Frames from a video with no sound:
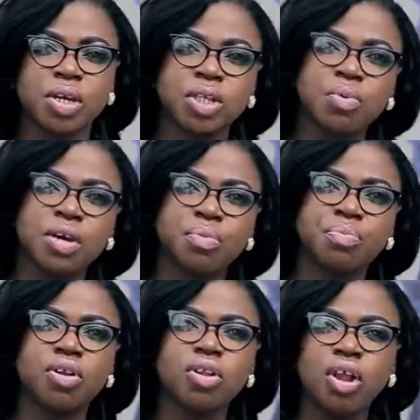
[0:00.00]
But usually when
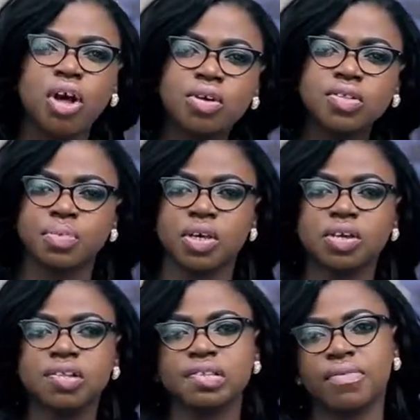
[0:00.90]
it prolongs
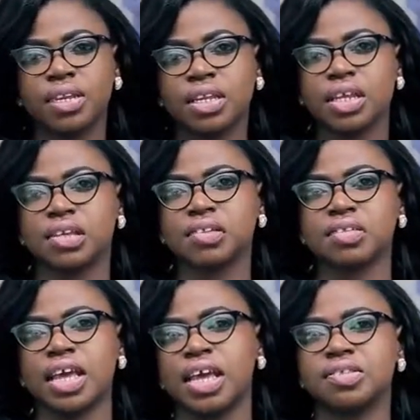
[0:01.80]
beyond 7 days,
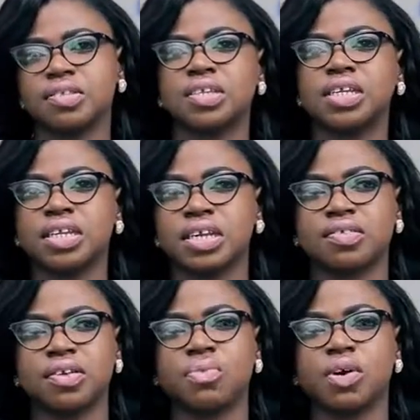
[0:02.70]
let's say 8 to 10
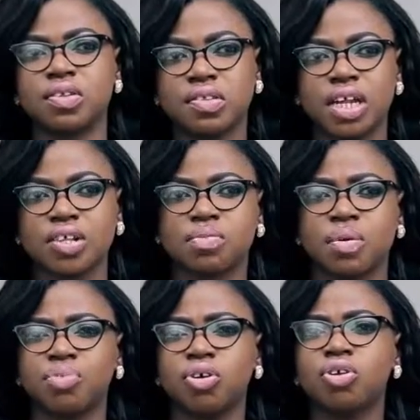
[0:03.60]
days, then we consider it to
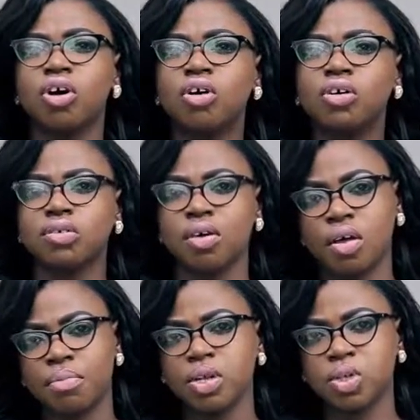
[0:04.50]
be a prolonged
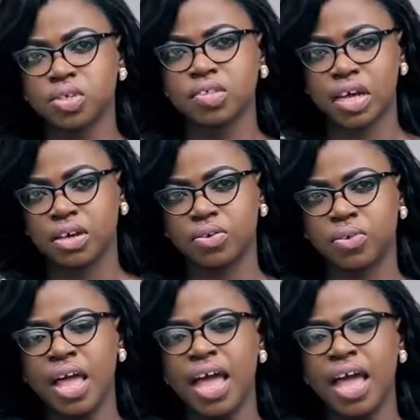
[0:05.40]
menstrual cycle.